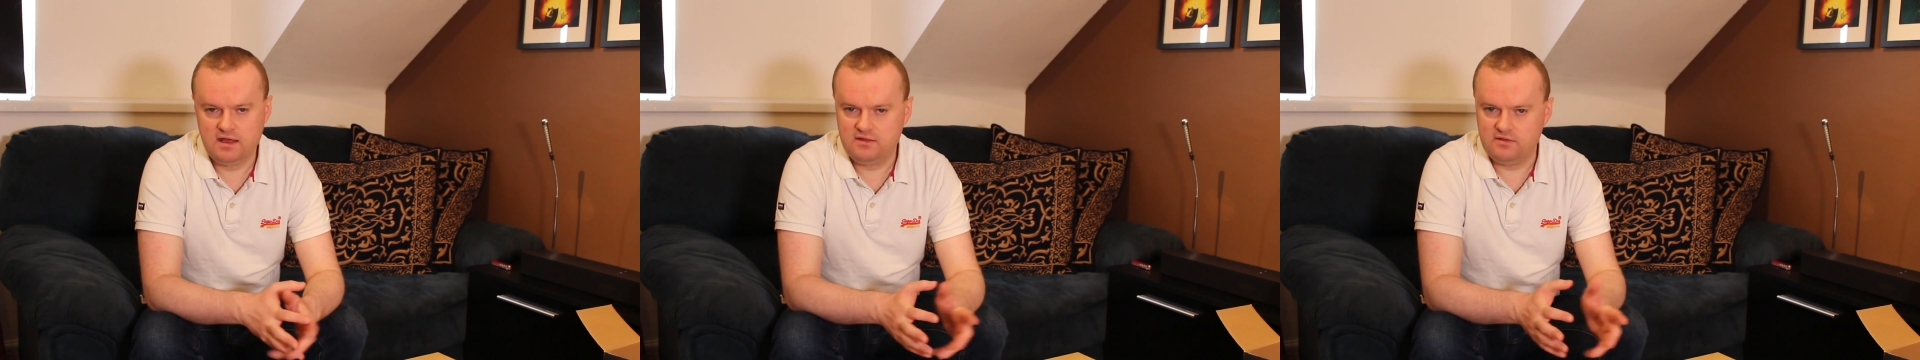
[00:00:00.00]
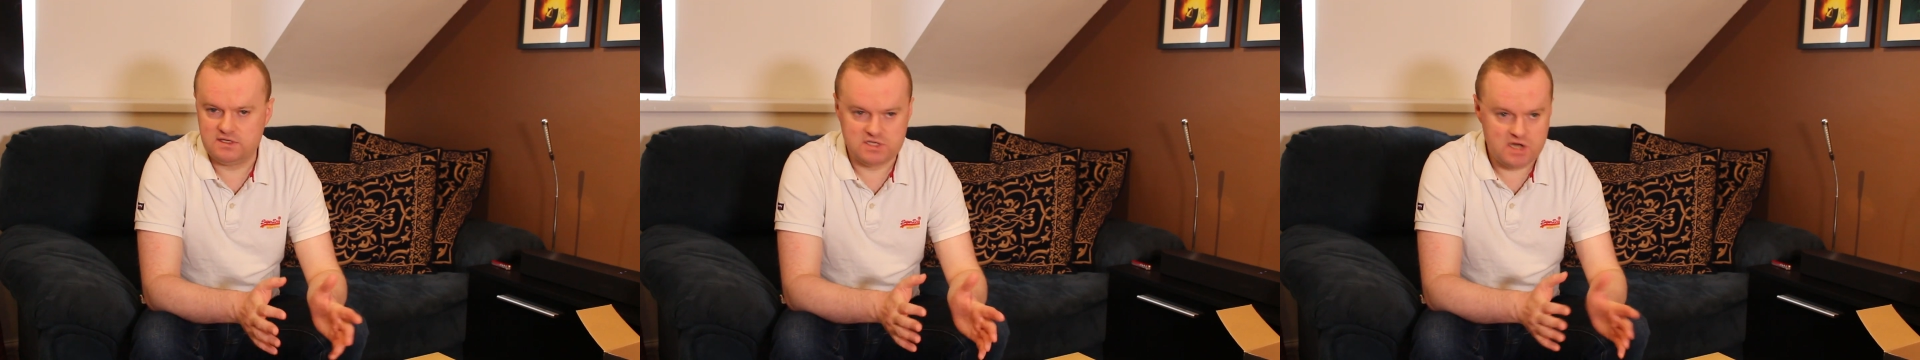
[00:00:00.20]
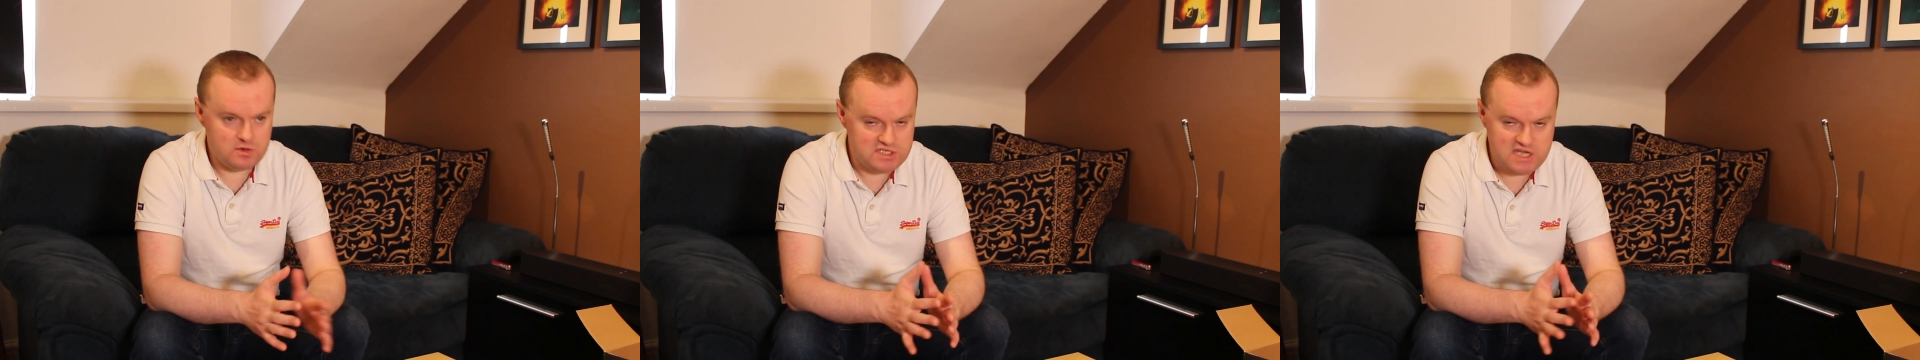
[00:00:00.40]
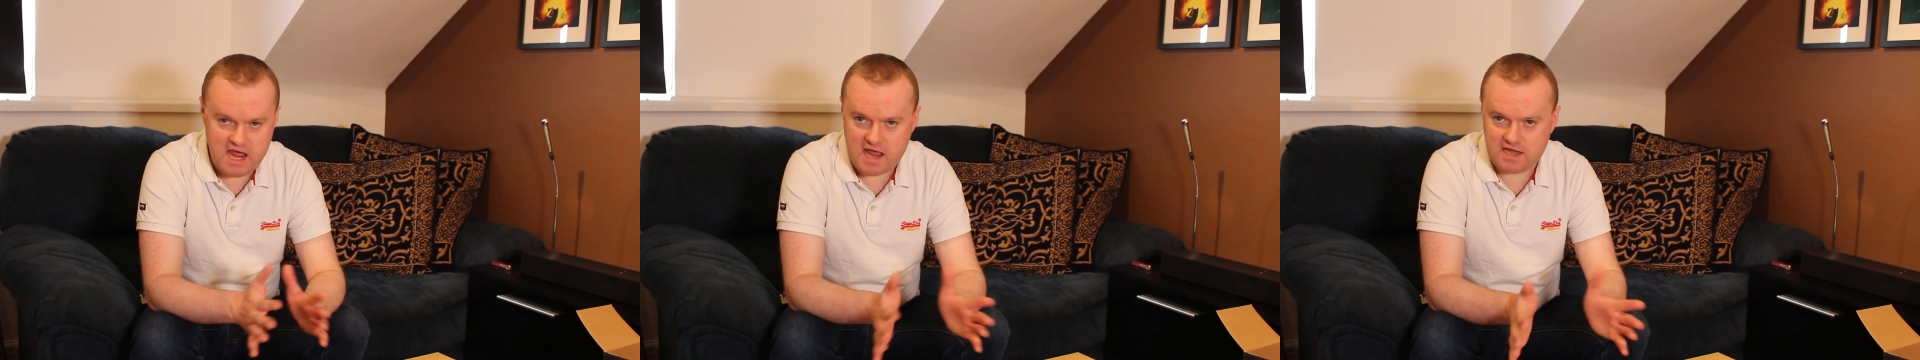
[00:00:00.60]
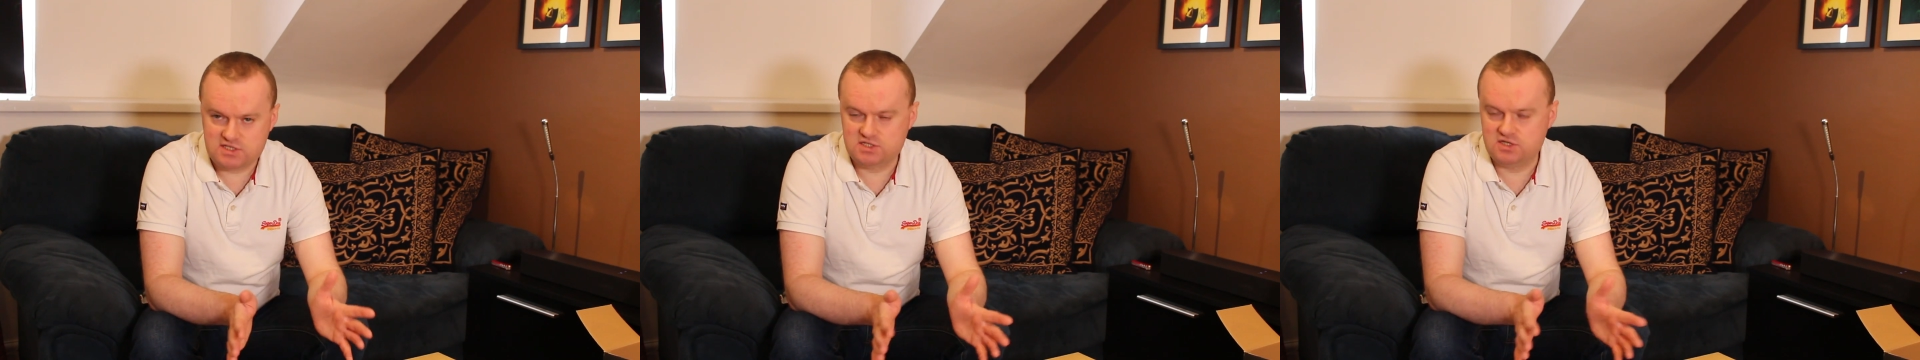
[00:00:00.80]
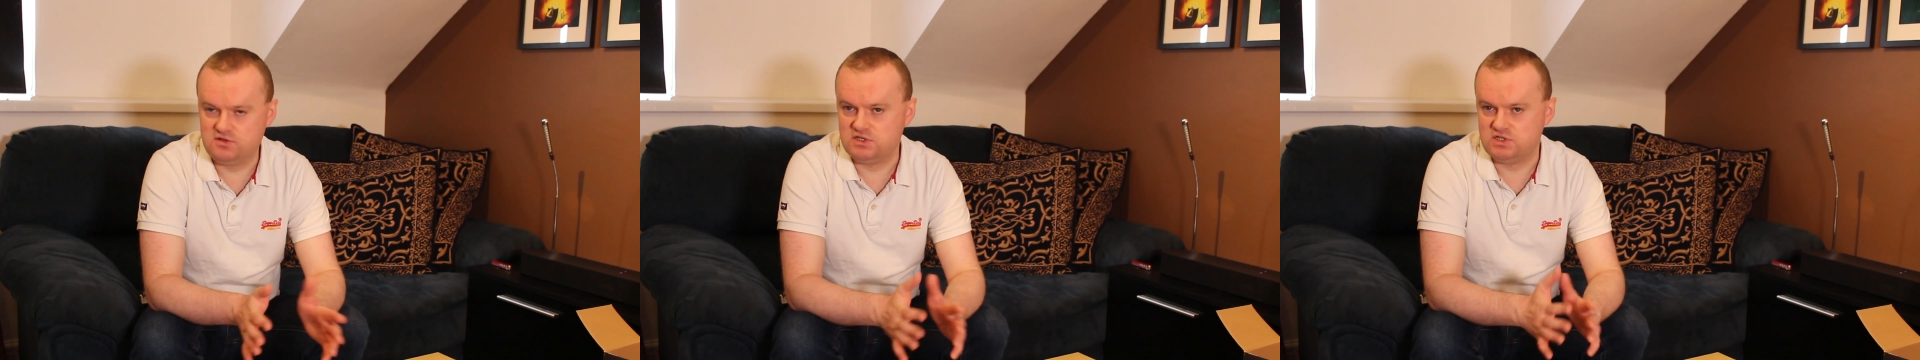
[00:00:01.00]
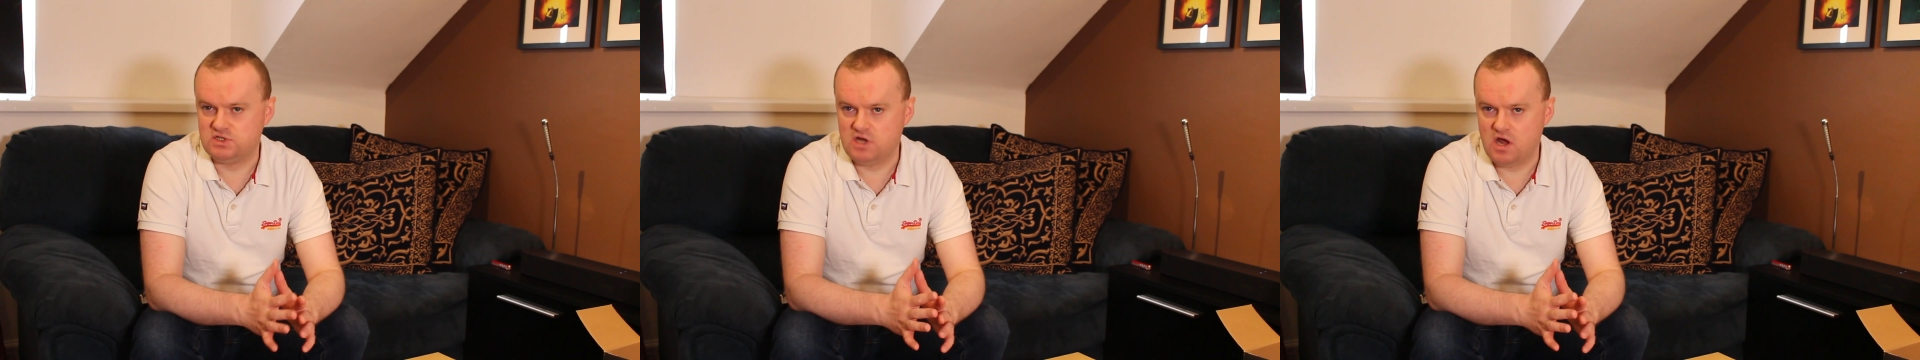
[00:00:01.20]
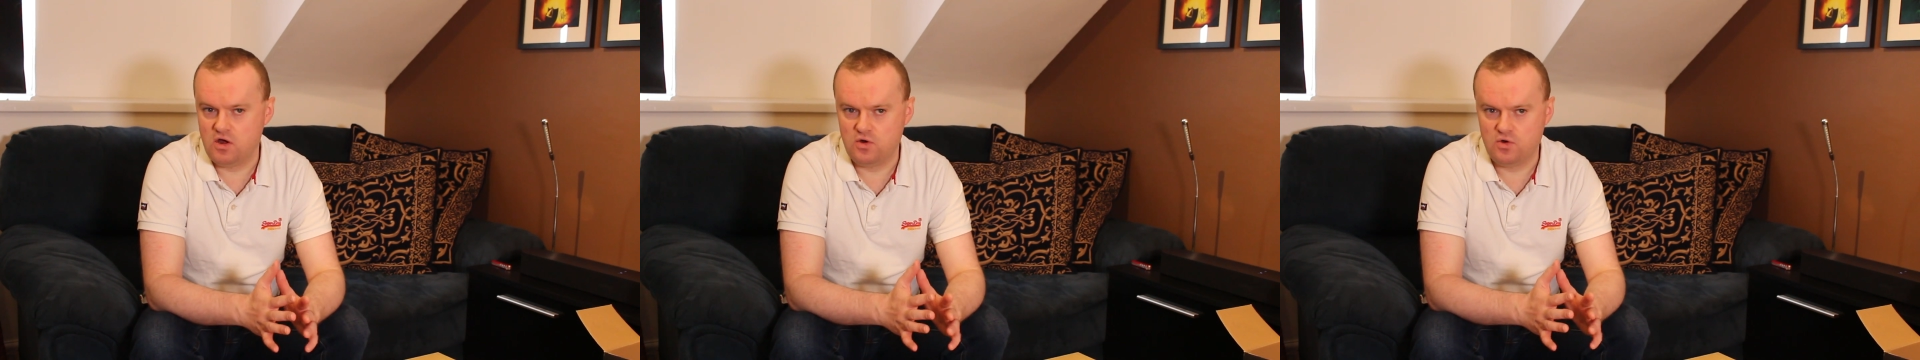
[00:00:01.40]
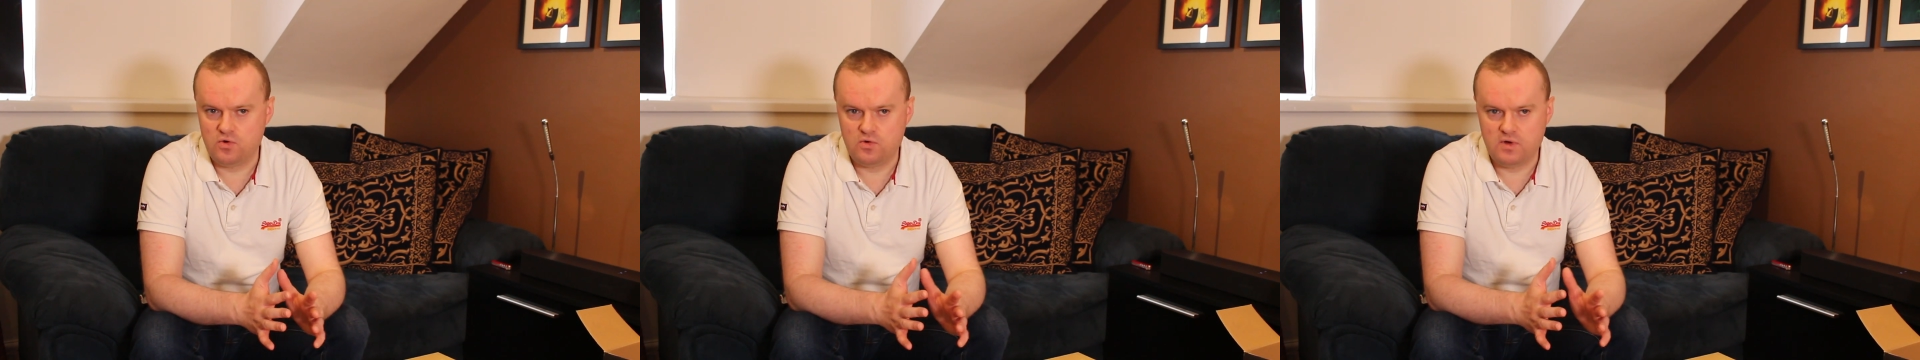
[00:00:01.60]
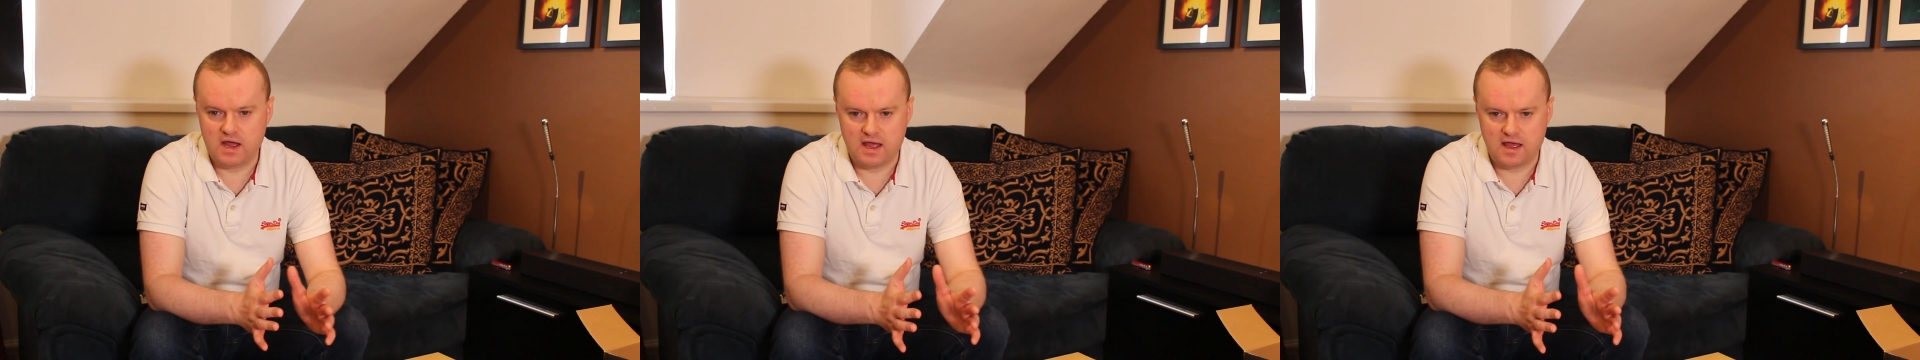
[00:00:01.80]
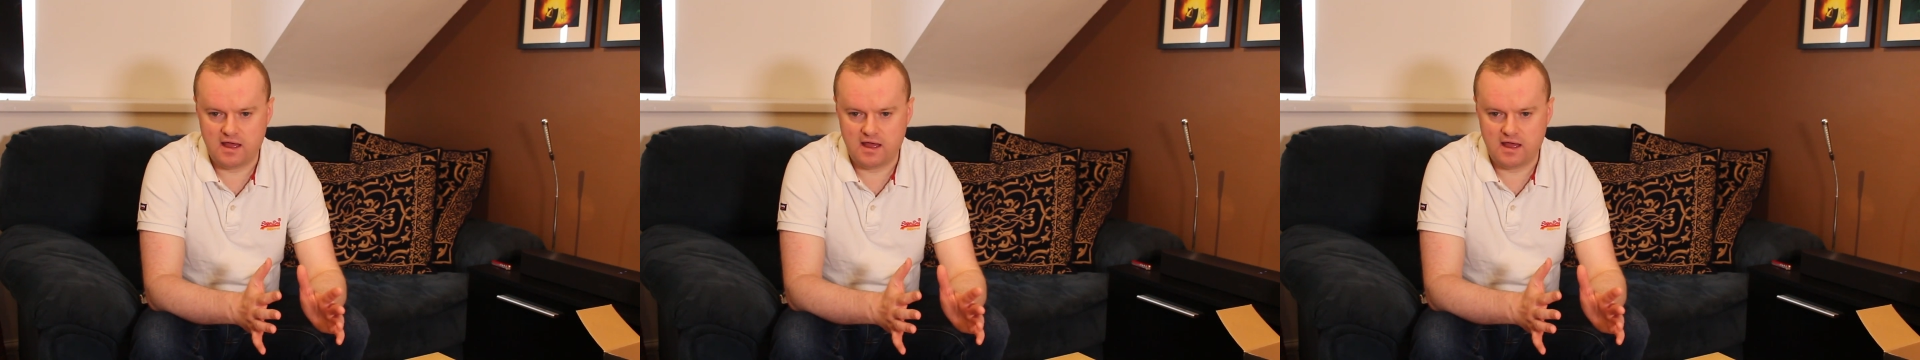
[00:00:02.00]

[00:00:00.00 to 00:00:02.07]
there's no text, there's no